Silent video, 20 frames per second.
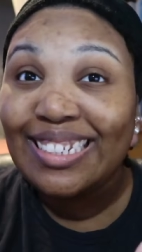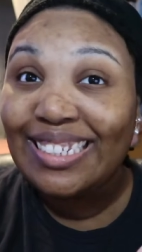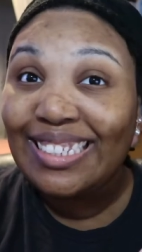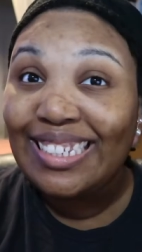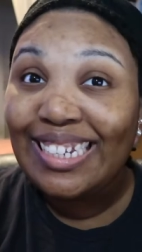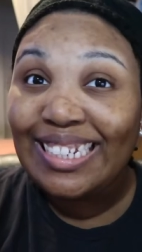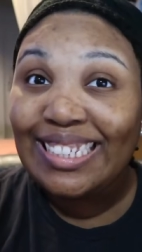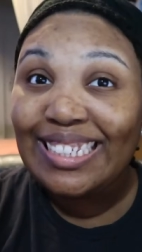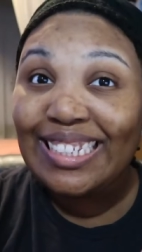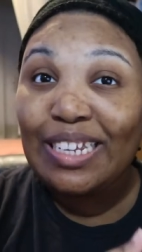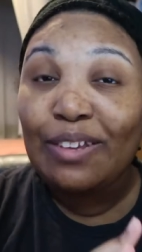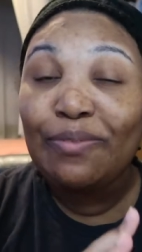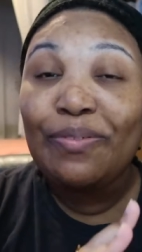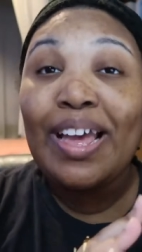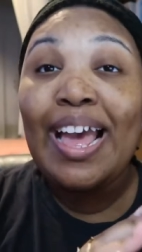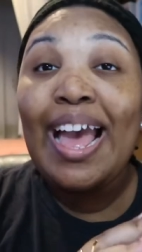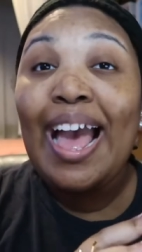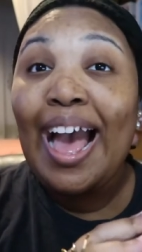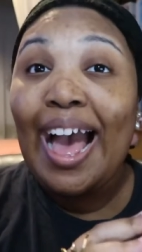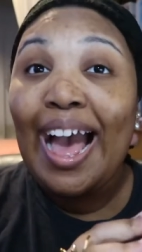It's addictive.
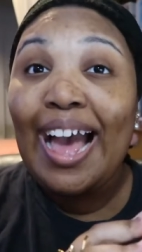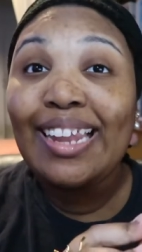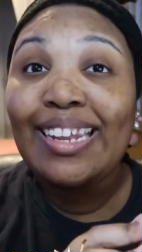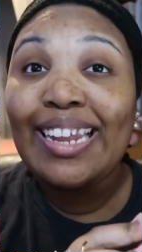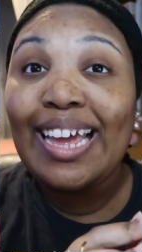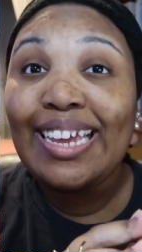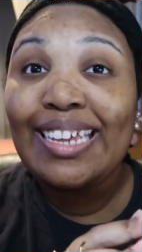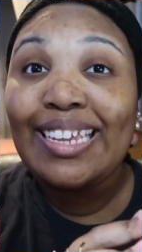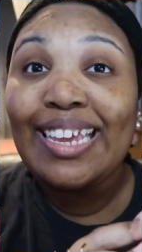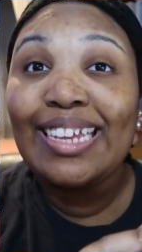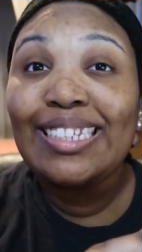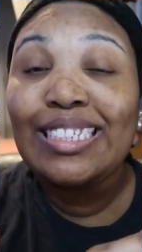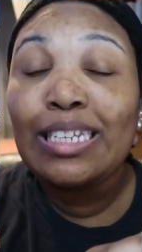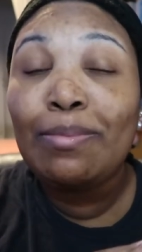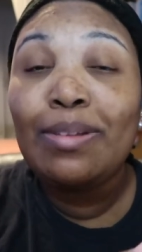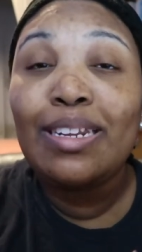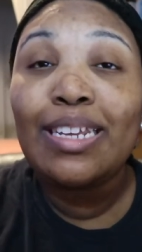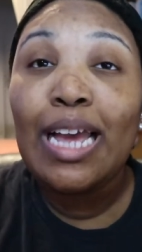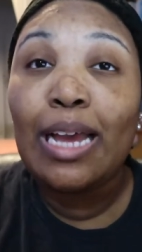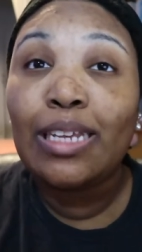I like it.
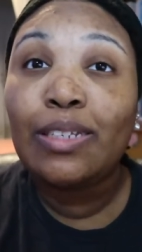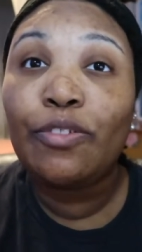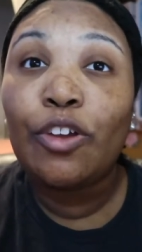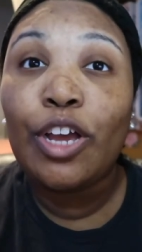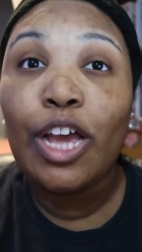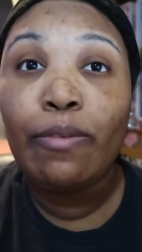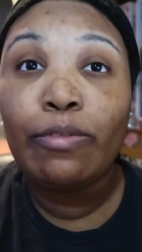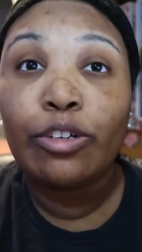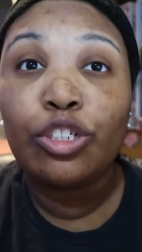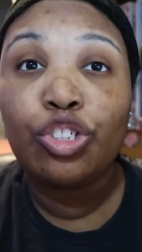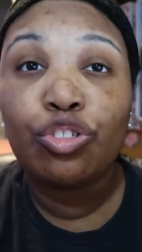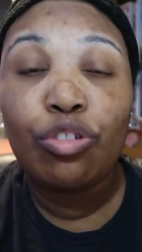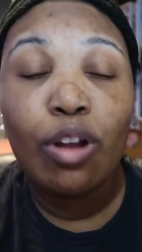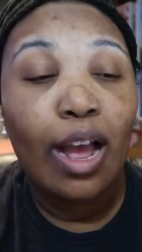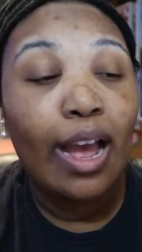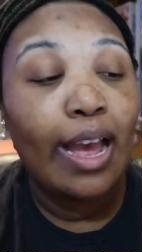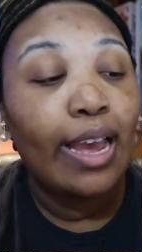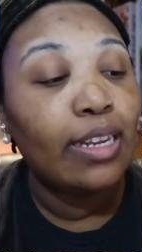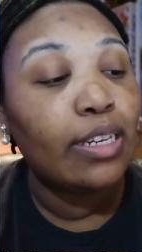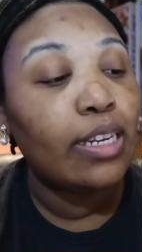Tell me in the comments if y'all ever
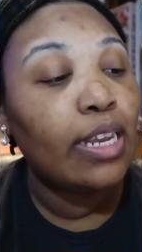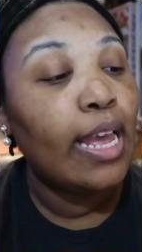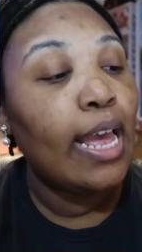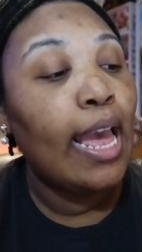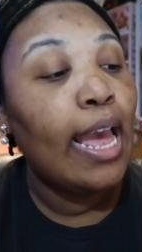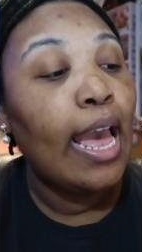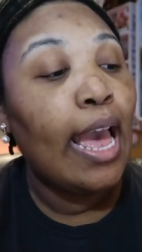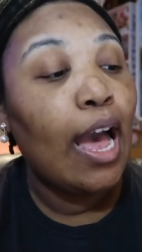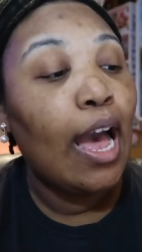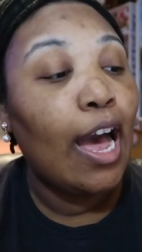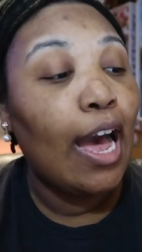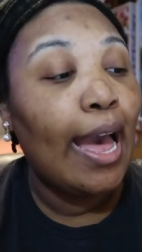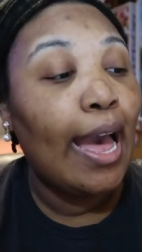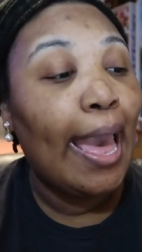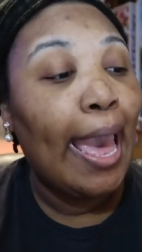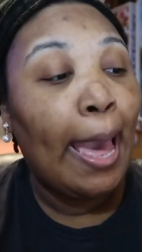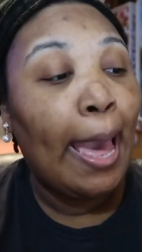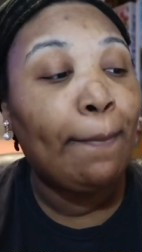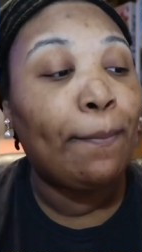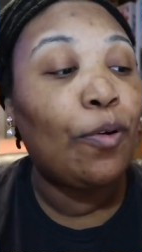tried
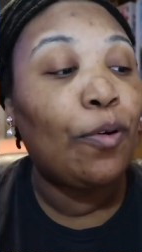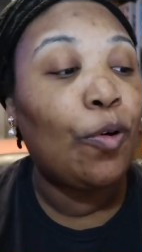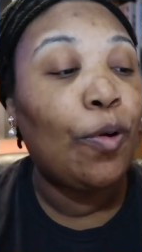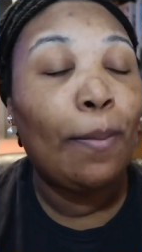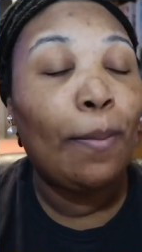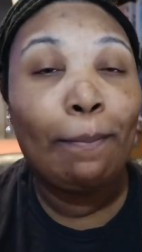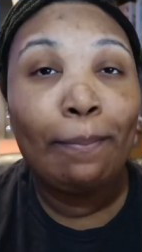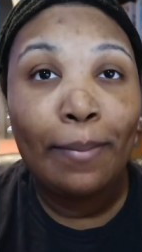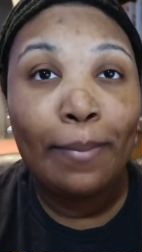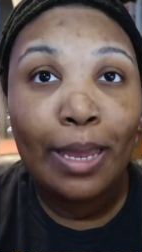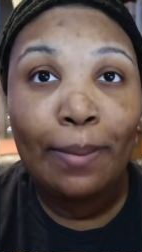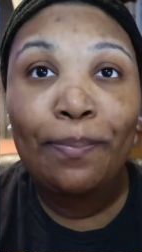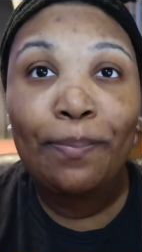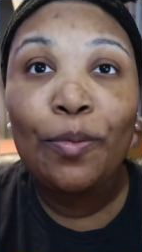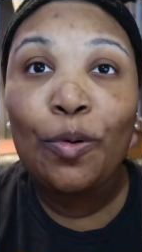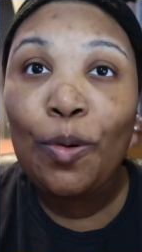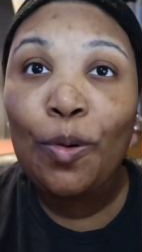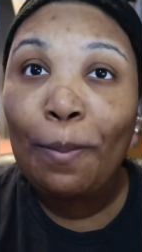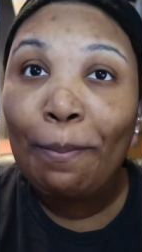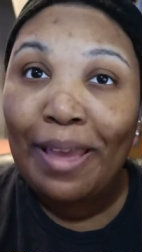apple
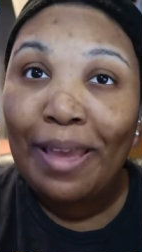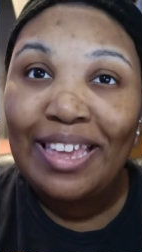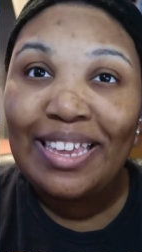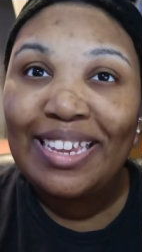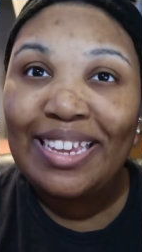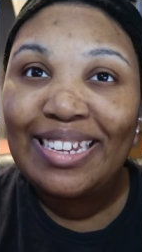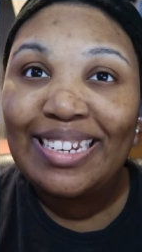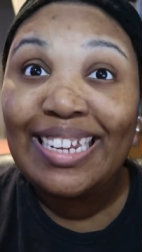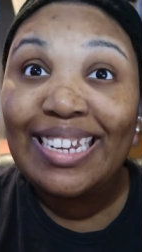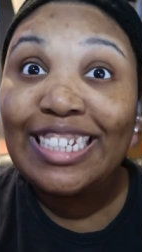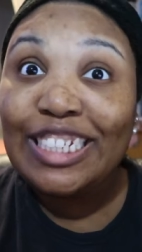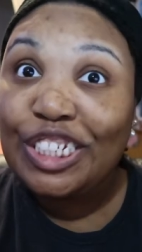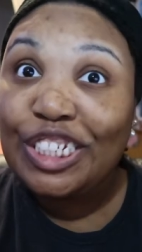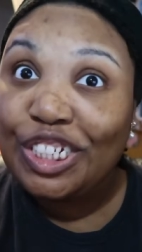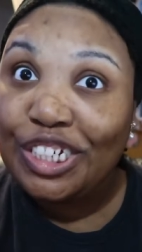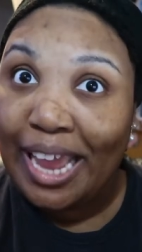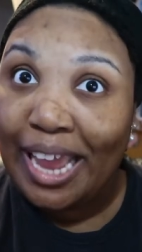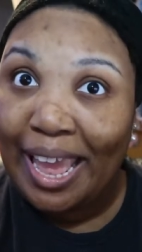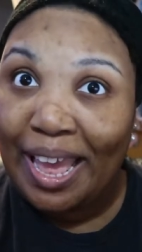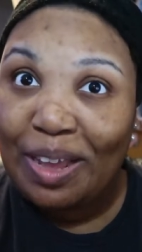maple bacon
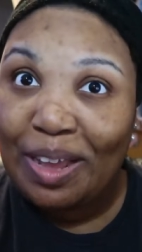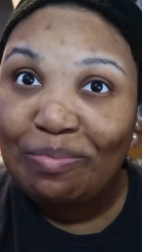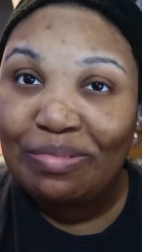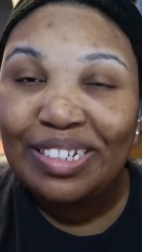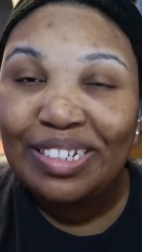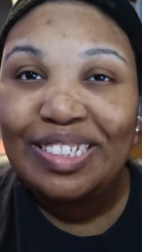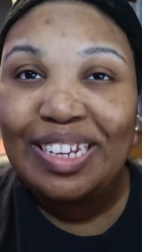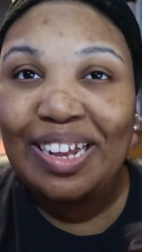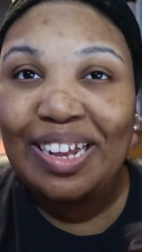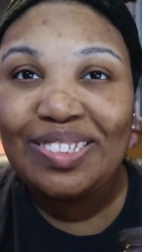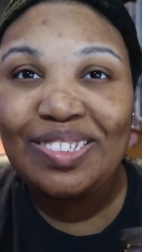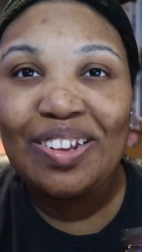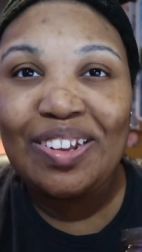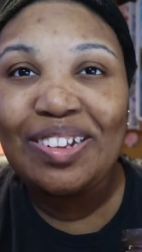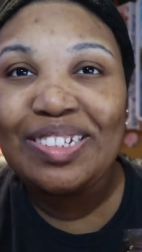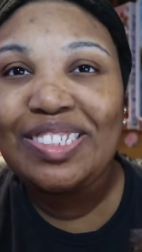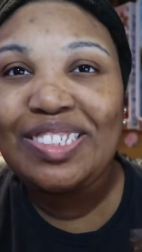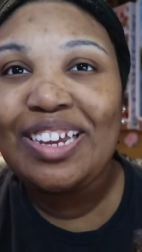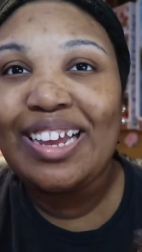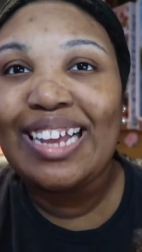jam. So I'll
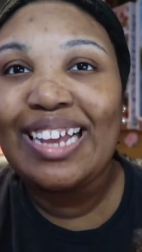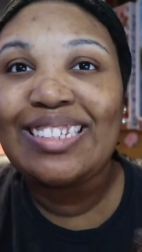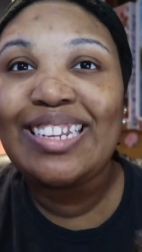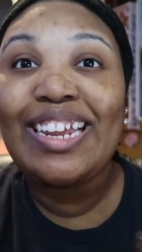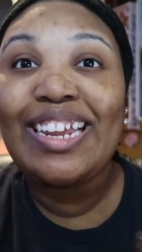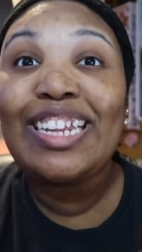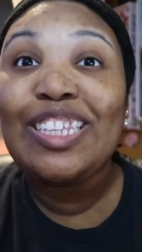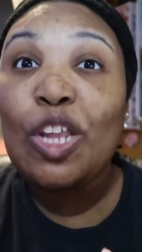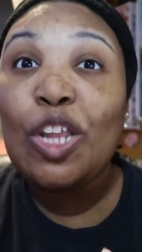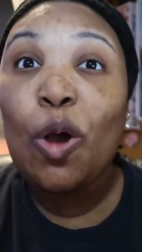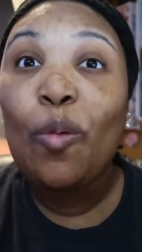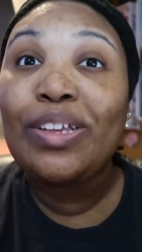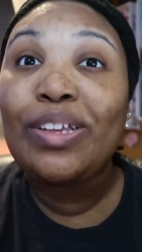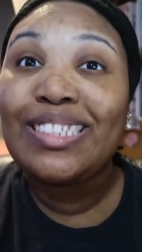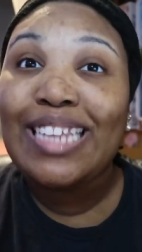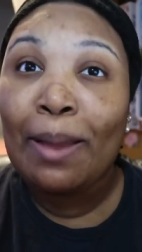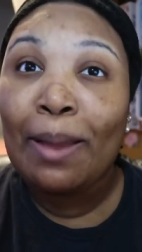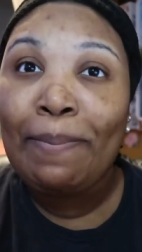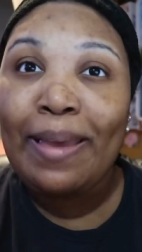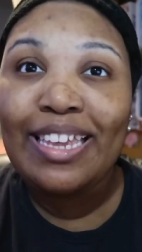talk to y'all guys later. No,
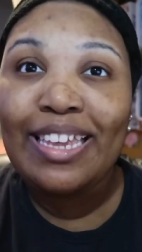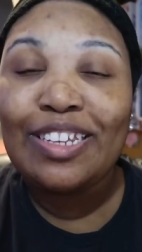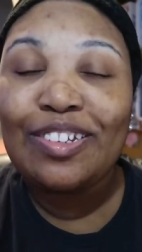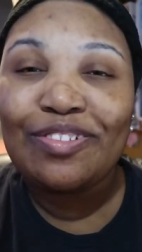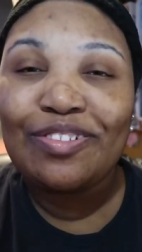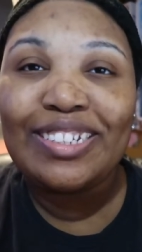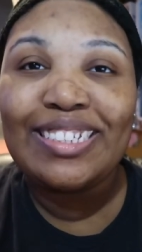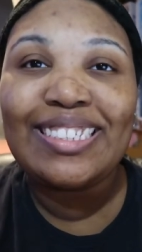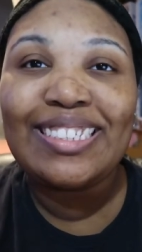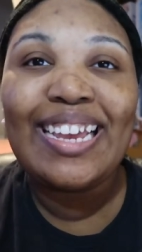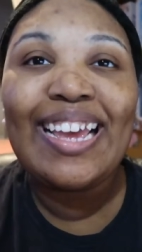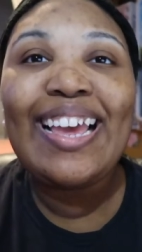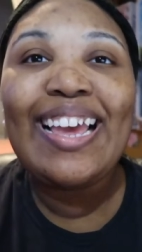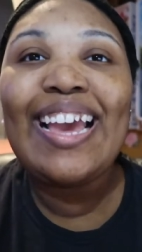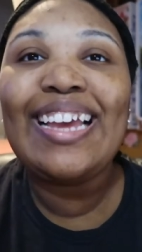it's not bacon grease.